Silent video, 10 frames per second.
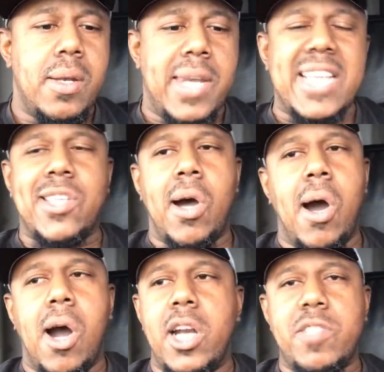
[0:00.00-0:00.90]
That's the
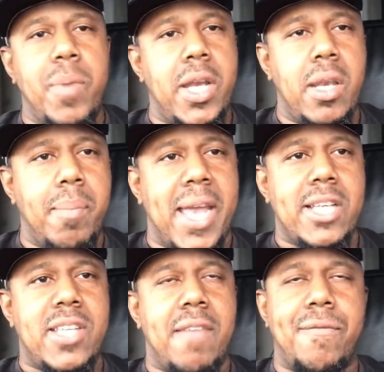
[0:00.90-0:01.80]
hardest money to make
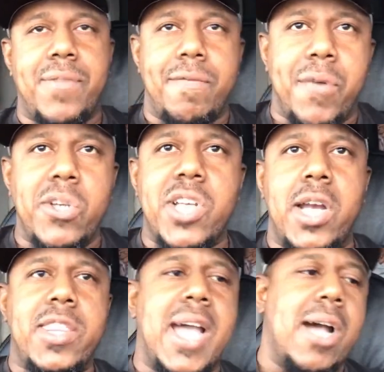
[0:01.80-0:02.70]
is the first
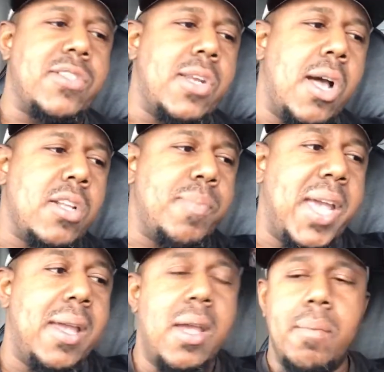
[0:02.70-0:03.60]
$100,000,
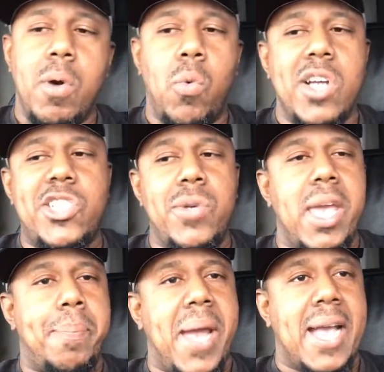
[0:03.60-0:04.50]
man. But once you
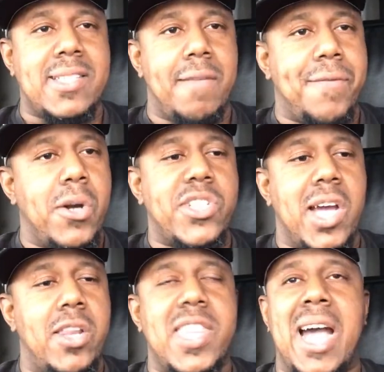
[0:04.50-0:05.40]
get past that first
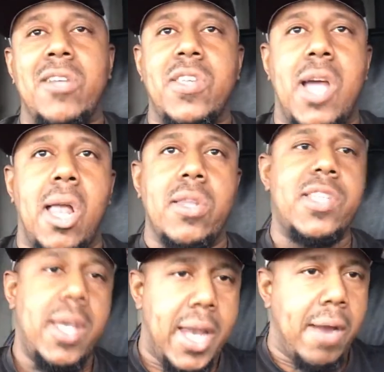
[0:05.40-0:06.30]
$100,000,
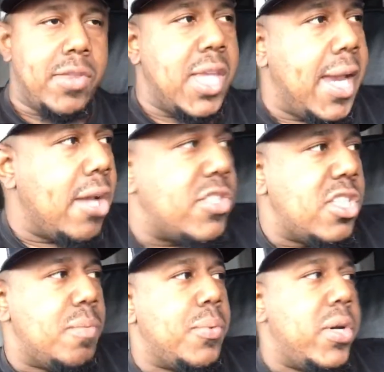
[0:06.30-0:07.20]
everything else
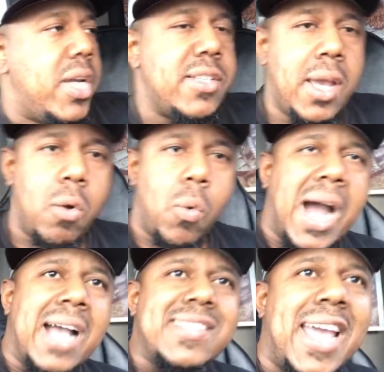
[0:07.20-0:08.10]
is a breeze.
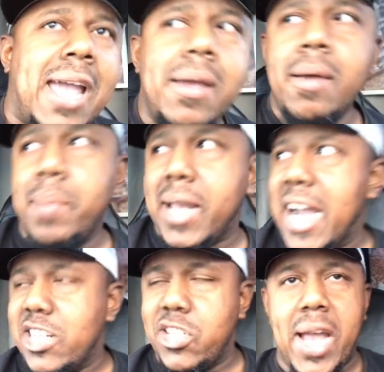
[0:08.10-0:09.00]
Why is that?
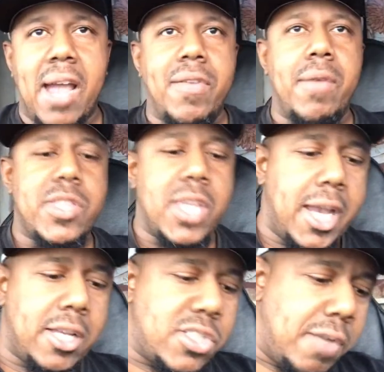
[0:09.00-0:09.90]
Because you'll have everything
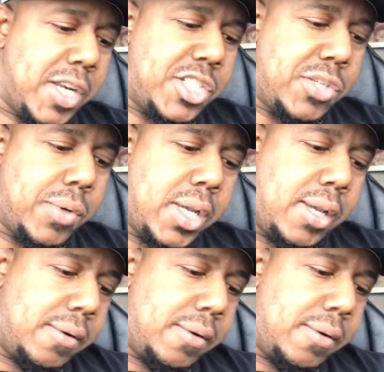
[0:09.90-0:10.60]
and stuff that you need.